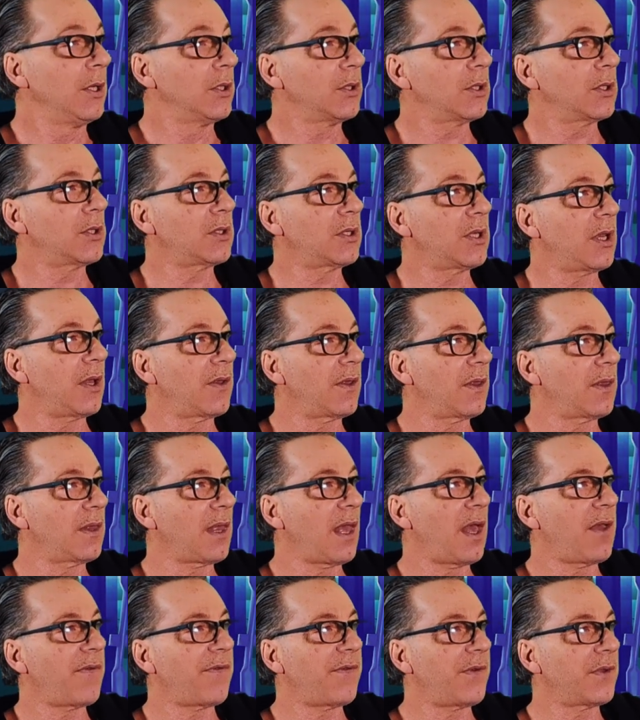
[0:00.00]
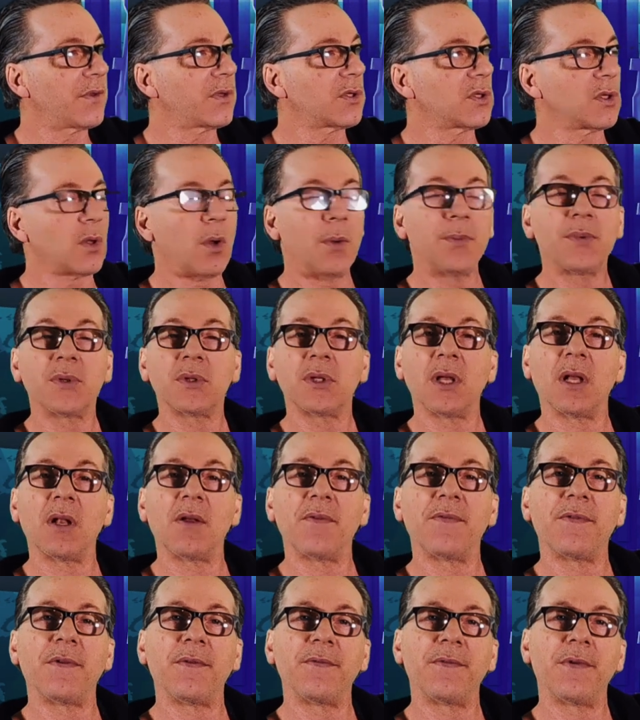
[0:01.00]
Just the other day I felt so upset,
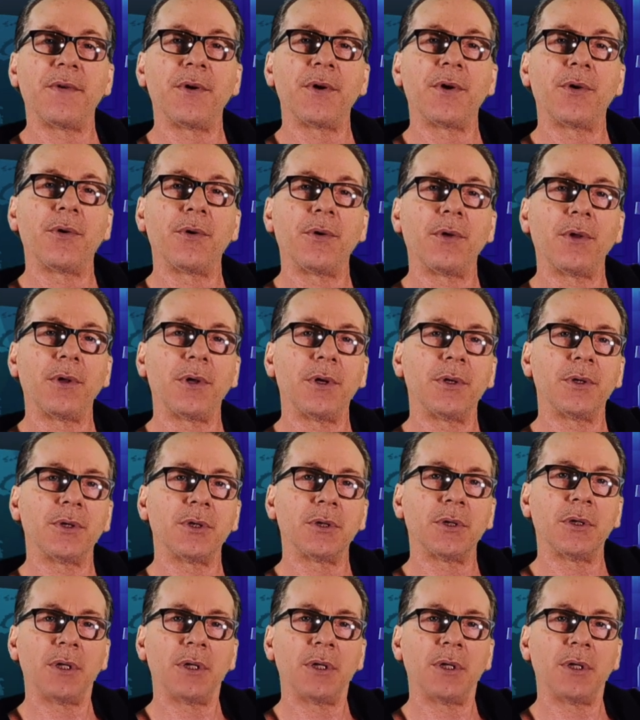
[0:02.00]
I felt very girlyish.